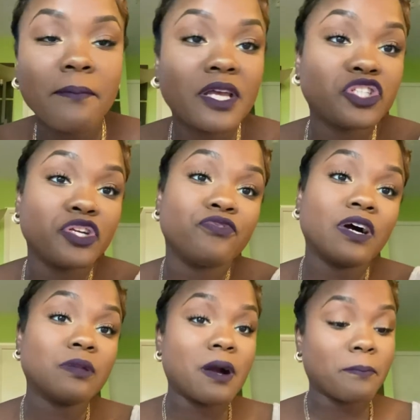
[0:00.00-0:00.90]
Make sure you
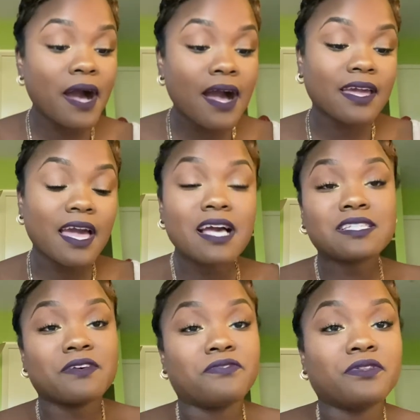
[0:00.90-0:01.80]
follow my
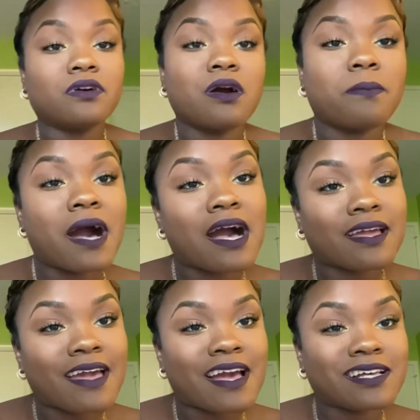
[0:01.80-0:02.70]
podcast at Fill the Cup
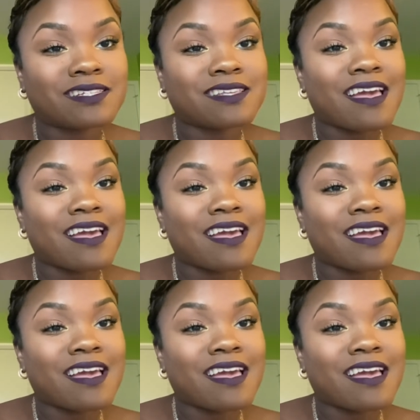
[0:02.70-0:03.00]
Podcast,